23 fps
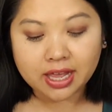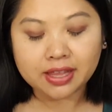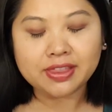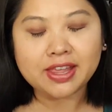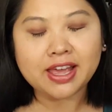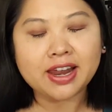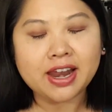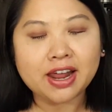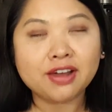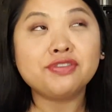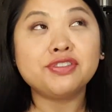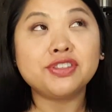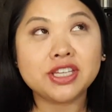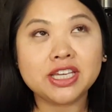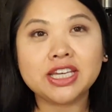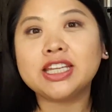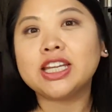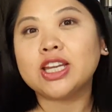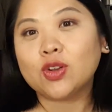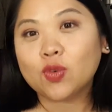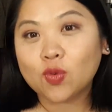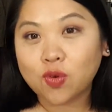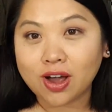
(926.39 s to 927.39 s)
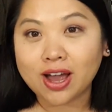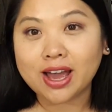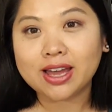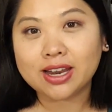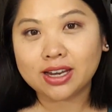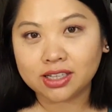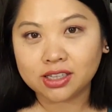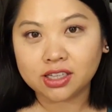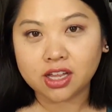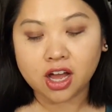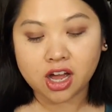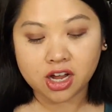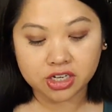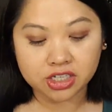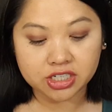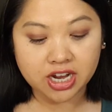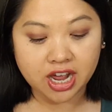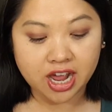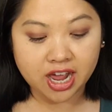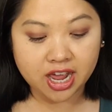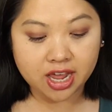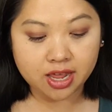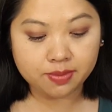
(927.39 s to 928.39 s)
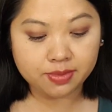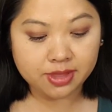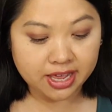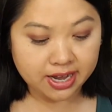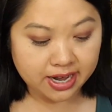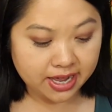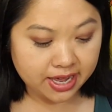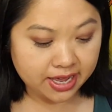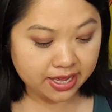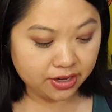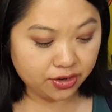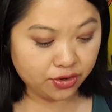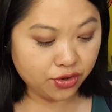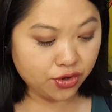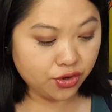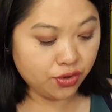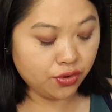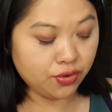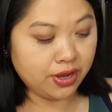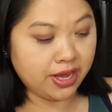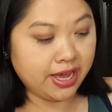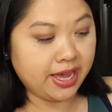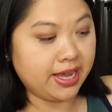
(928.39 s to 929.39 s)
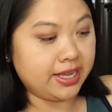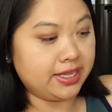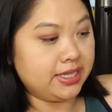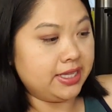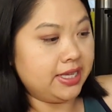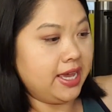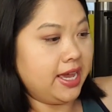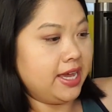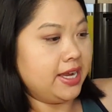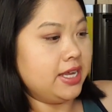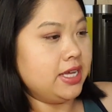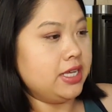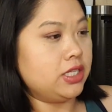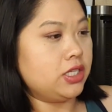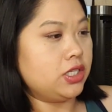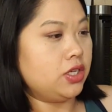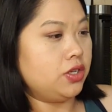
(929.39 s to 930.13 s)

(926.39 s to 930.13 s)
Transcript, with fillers: that I've seen in quite a long time that I knew I had to get it.